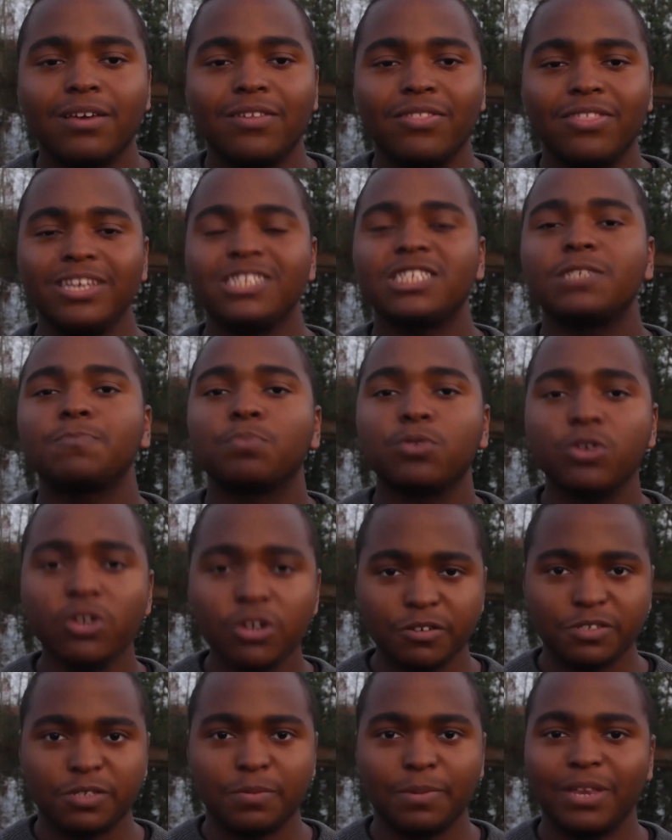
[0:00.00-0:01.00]
This
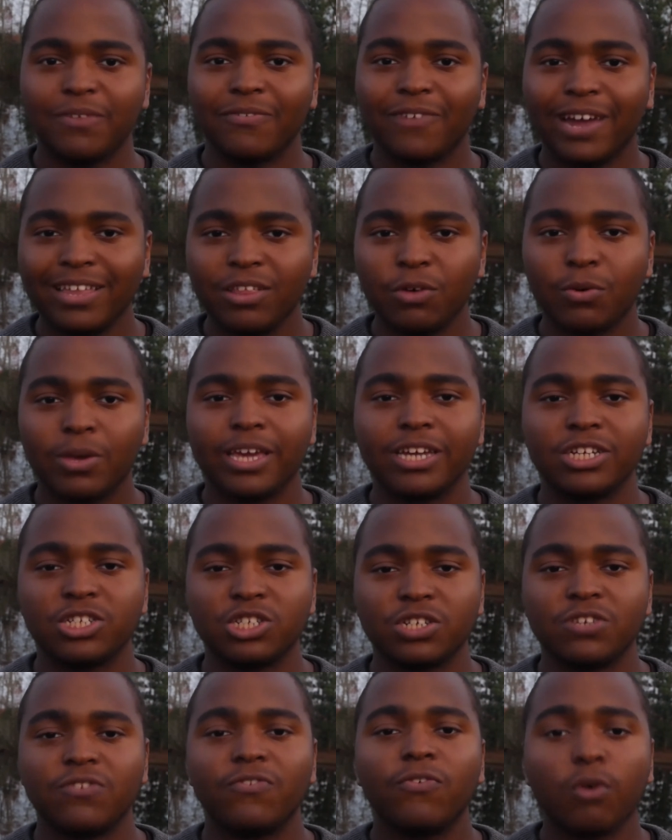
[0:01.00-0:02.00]
proved to be the right
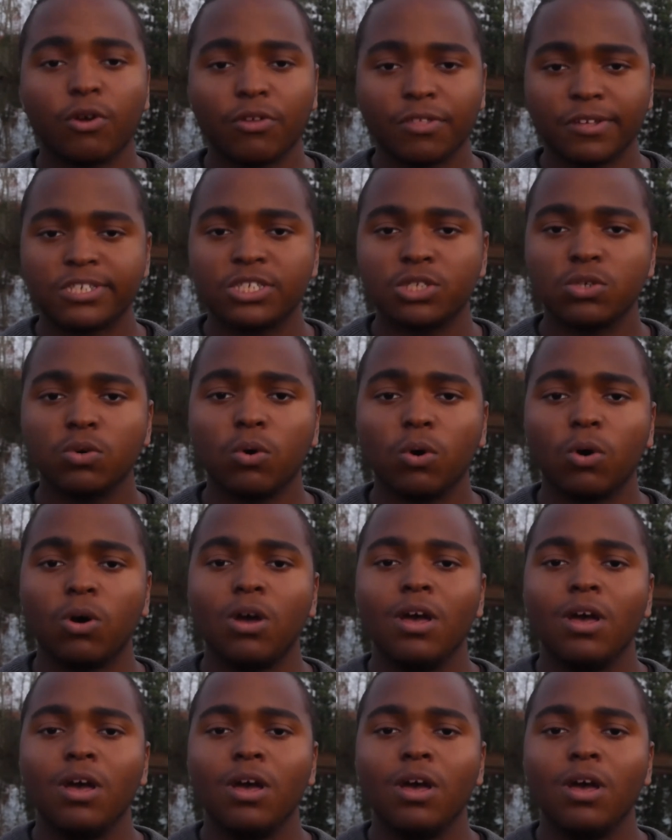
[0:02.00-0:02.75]
location for the school,